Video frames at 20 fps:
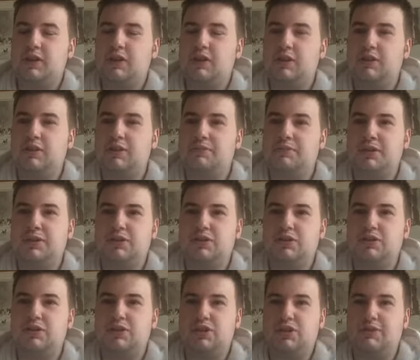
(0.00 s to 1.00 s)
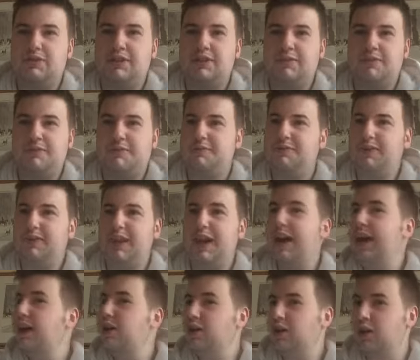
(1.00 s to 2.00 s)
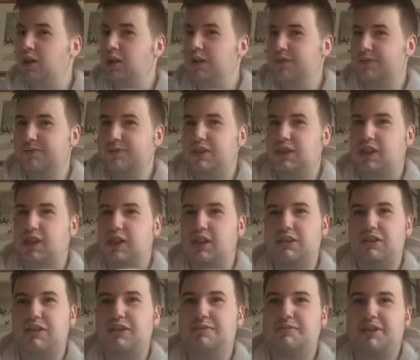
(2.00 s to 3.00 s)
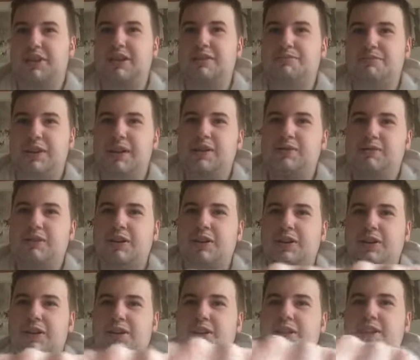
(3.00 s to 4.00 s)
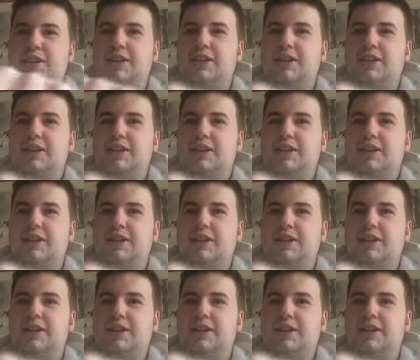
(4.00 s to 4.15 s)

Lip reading: So make sure you tune in for that haul. Okay, it's going to be a big one.